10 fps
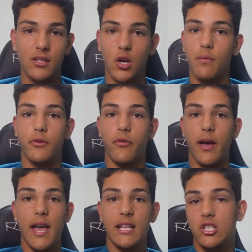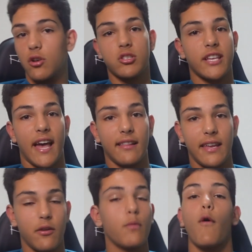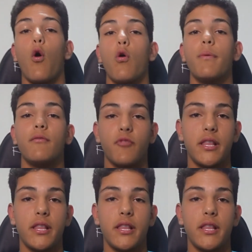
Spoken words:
Tom Green, Josh Kelly, who have all been